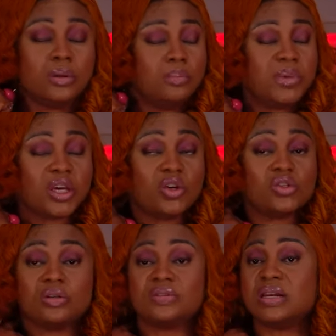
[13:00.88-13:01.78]
making use
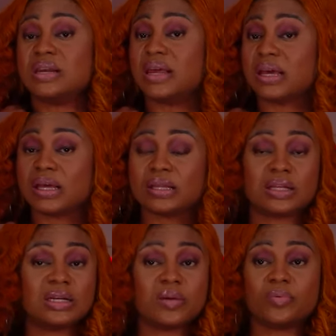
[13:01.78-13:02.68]
of the neck, the
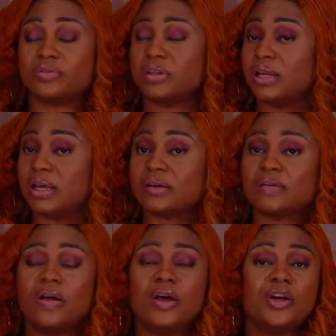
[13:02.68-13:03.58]
nape of the neck,
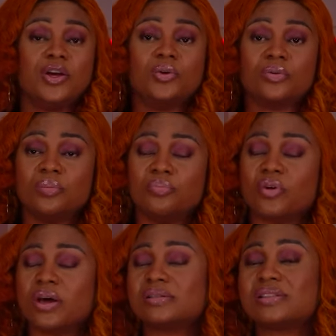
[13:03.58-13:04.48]
you know, the
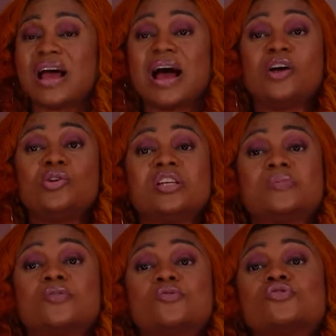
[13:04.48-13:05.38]
breast, how you
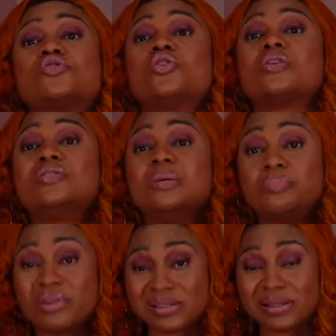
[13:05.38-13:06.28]
expect to suck the
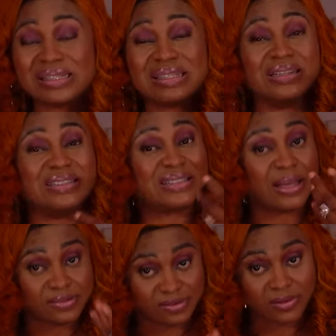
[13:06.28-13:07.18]
breast till
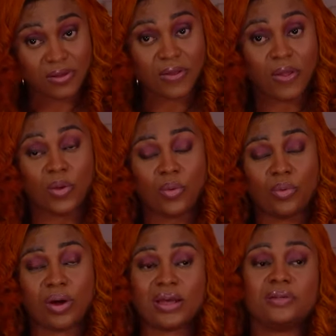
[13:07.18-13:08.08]
death,
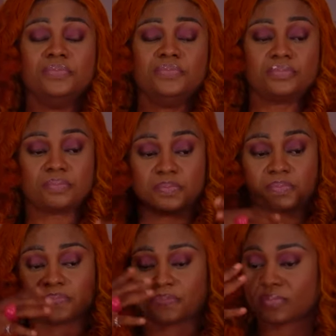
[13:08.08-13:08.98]
right?
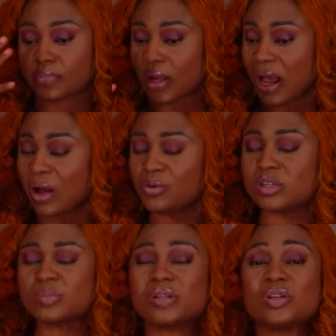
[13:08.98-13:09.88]
How you
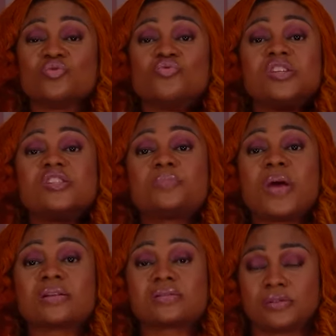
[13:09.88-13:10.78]
expect to
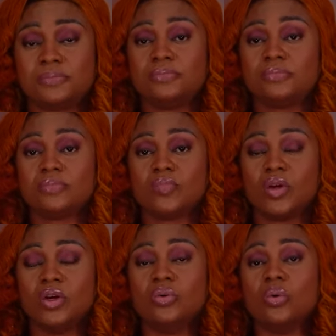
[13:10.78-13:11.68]
respect,
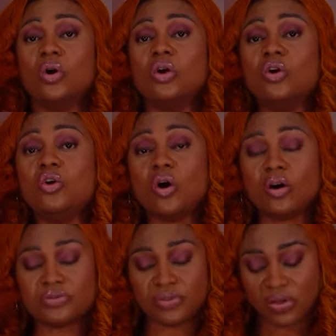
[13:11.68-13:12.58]
you know,
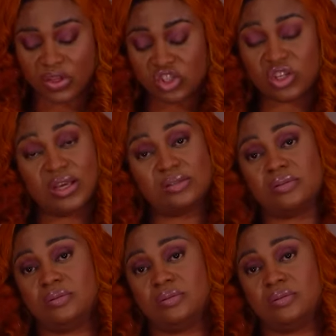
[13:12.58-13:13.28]
love the chest,